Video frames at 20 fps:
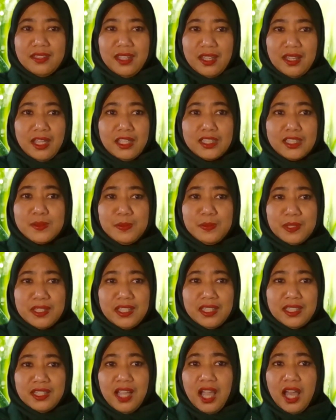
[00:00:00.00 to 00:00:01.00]
that has been
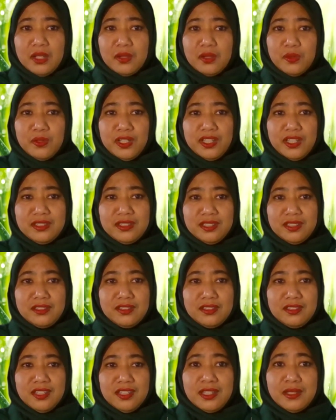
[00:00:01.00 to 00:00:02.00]

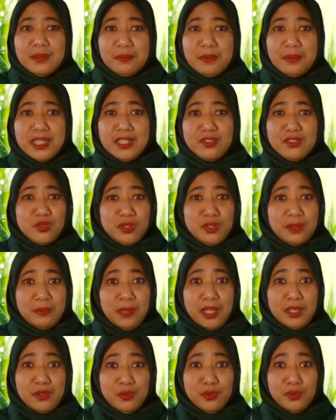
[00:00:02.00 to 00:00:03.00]
inculcated in me during
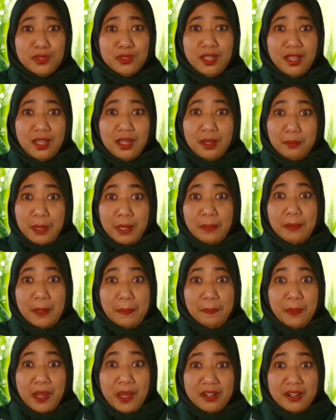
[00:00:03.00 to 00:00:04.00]
my youth by
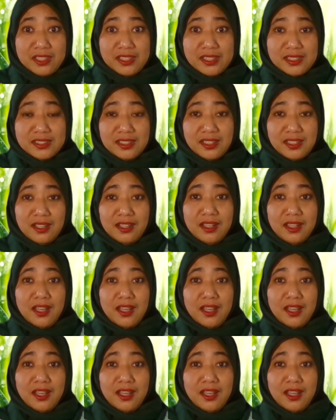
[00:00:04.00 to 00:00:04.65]
my parents.